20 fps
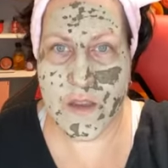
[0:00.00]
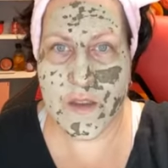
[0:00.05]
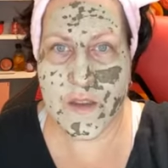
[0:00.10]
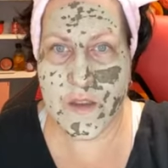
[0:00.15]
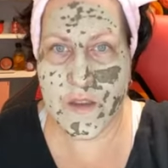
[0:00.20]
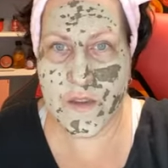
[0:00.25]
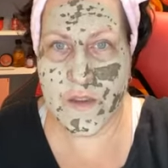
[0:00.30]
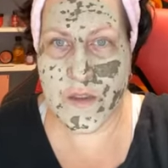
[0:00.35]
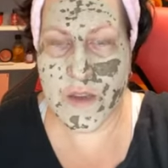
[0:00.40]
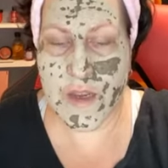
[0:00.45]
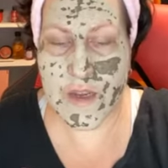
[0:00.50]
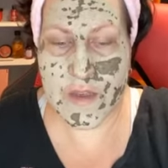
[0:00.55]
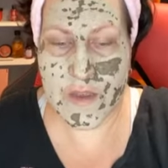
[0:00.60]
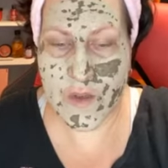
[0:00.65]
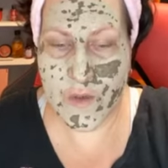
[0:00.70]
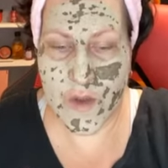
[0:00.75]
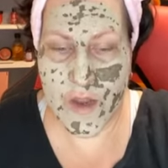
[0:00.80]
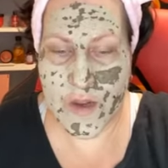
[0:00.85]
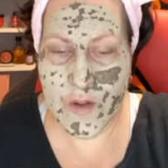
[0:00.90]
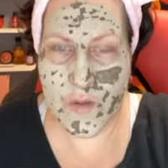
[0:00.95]
It's like
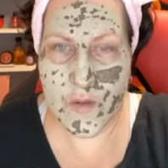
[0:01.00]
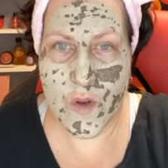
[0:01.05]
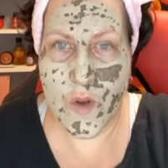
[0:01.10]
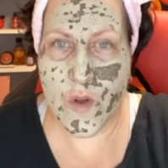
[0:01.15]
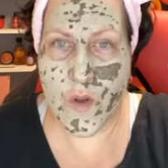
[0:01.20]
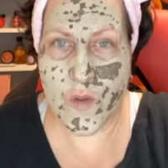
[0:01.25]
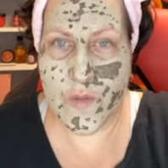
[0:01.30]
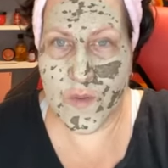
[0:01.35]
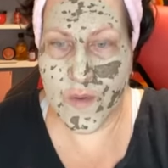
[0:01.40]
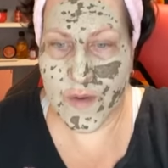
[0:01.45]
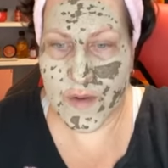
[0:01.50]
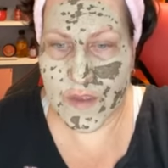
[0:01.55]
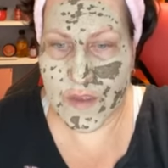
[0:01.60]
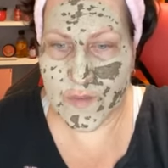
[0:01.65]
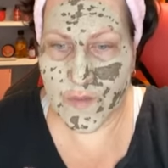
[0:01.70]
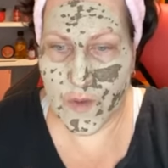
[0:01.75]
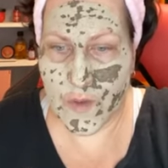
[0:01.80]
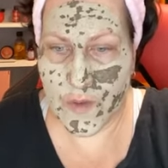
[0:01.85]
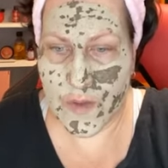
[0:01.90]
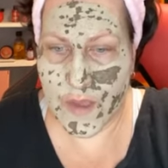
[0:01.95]
so I don't over
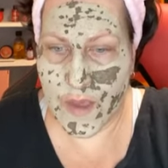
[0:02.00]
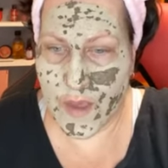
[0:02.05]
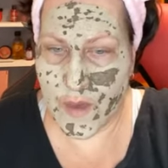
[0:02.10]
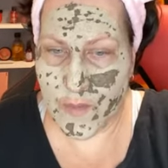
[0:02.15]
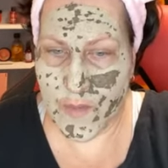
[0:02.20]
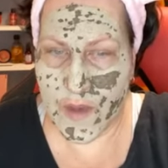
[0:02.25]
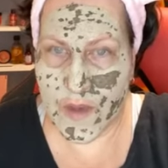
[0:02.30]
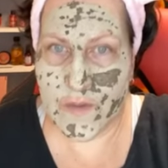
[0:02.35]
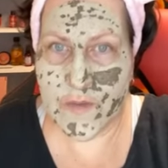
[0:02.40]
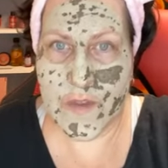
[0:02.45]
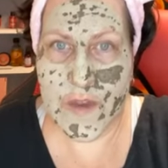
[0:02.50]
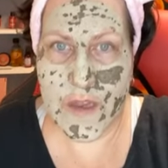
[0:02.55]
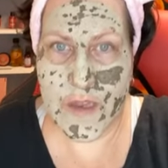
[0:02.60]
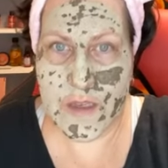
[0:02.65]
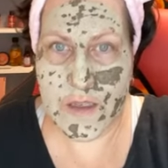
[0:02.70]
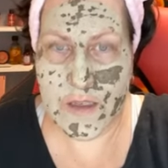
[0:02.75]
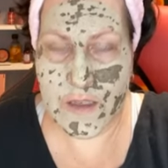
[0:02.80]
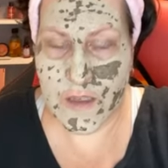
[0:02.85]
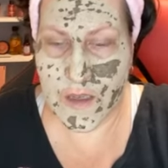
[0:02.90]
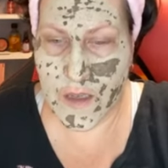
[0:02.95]
exfoliate my
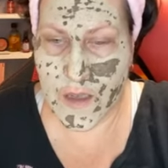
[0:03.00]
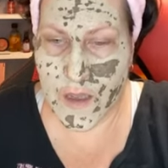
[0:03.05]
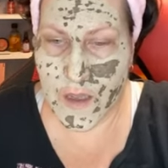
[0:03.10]
face.